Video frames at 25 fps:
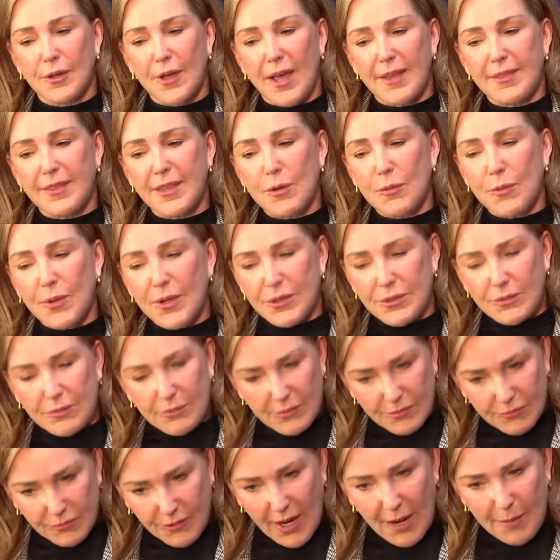I think we
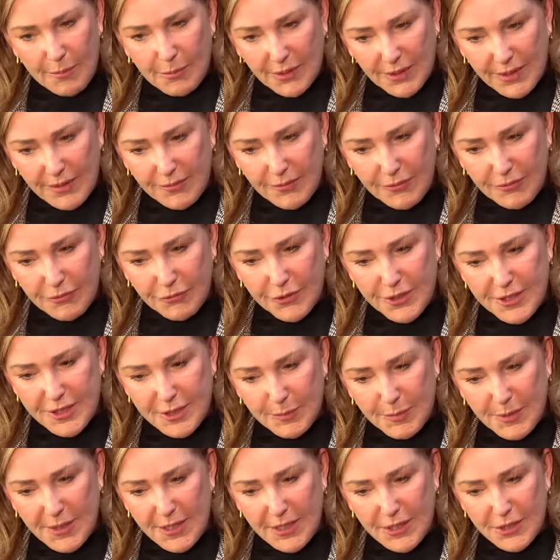I believe in free
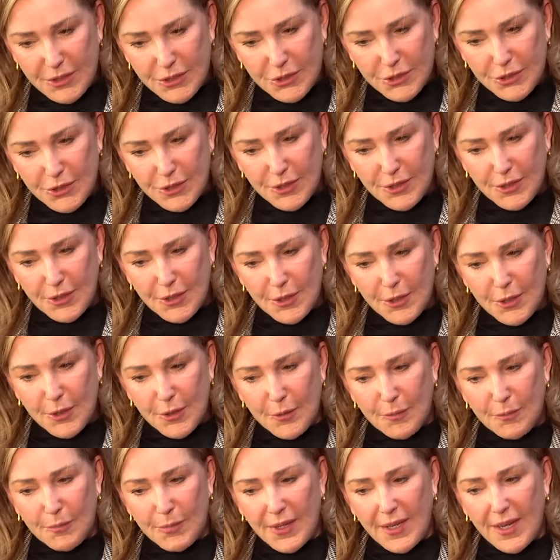speech,
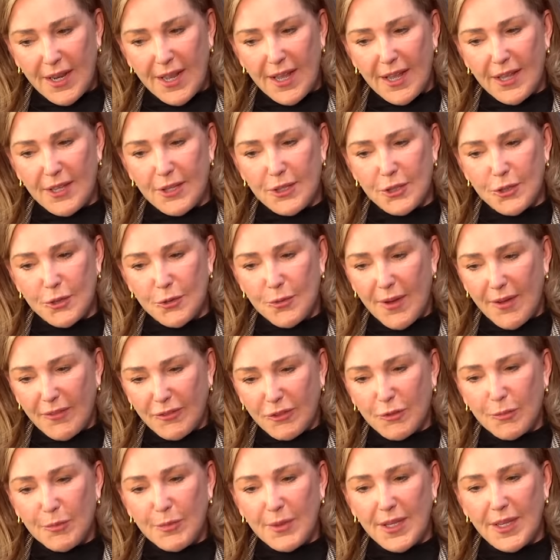but you have
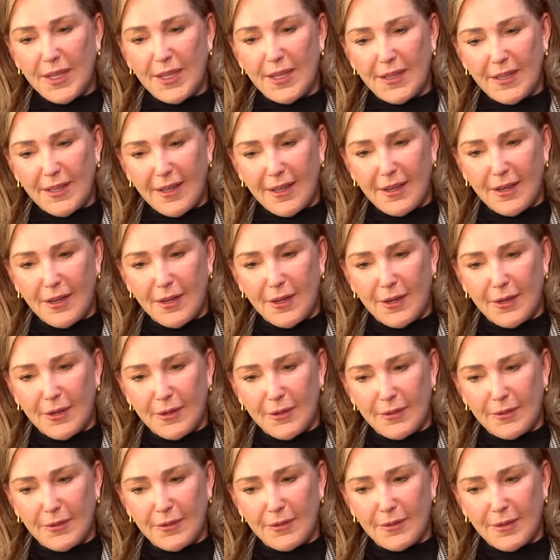to be
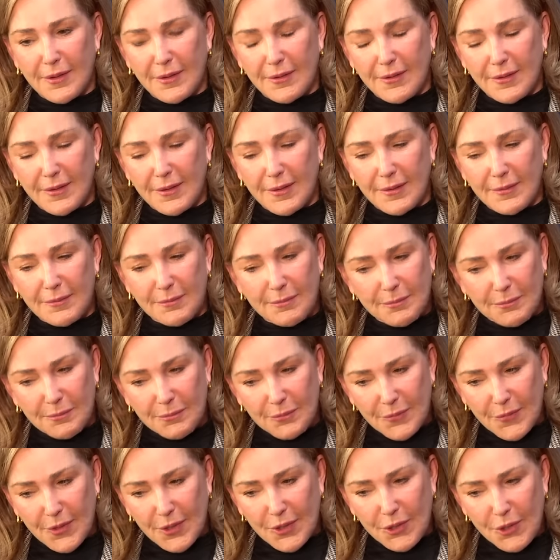uh,
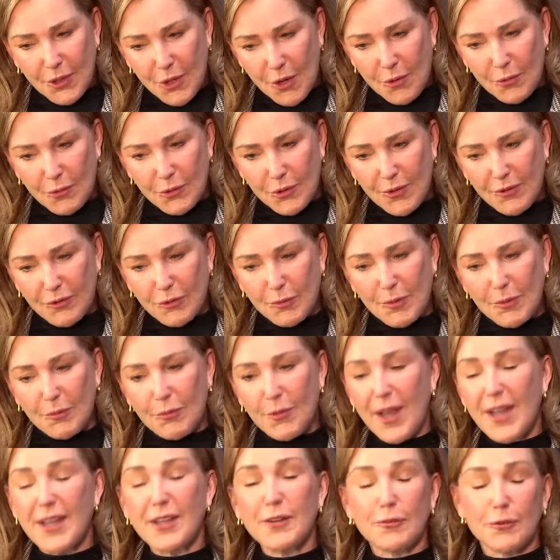you know, you have to be
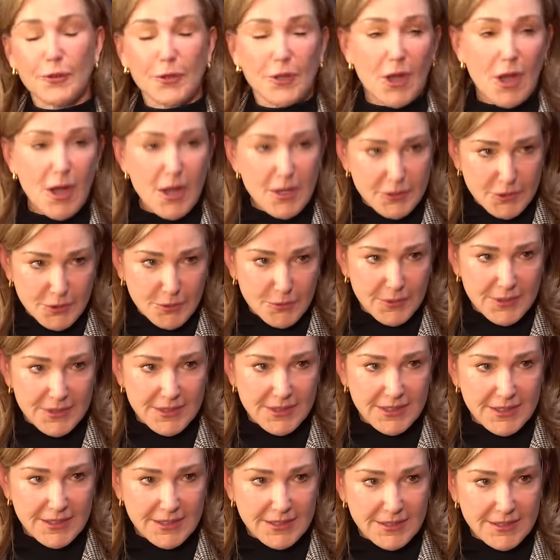ready for the
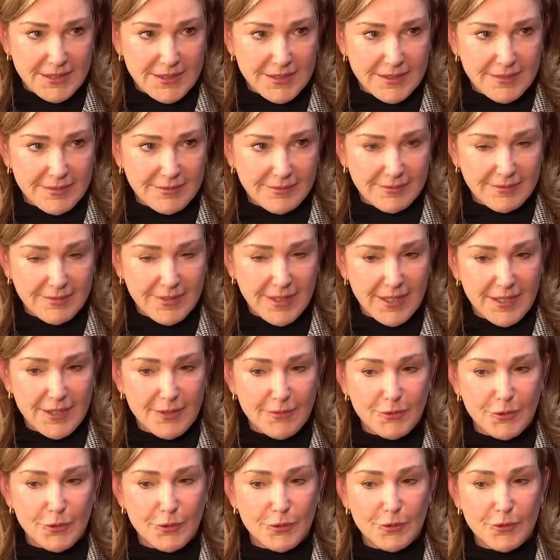consequences. And
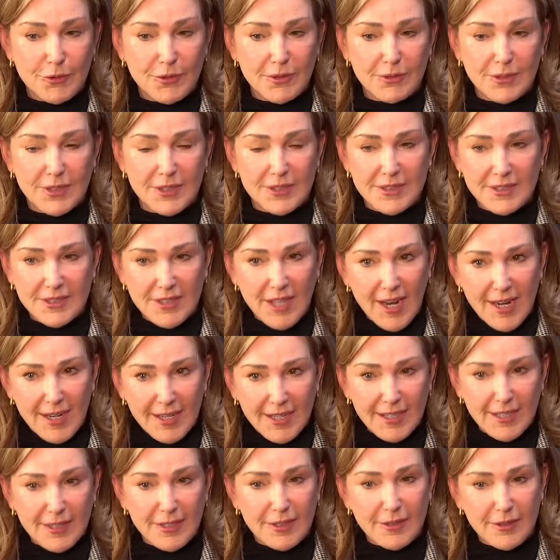if you're
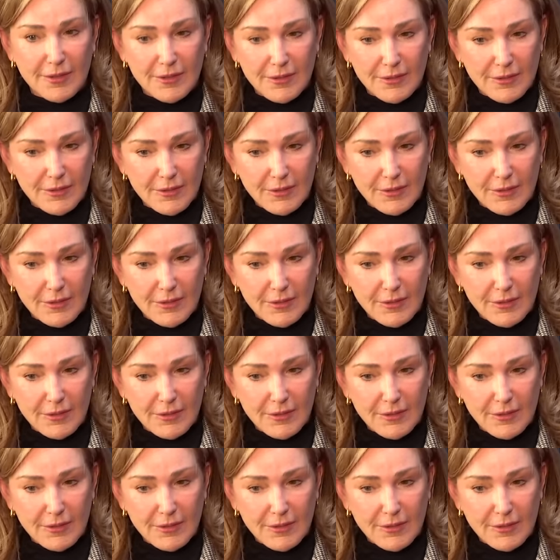inciting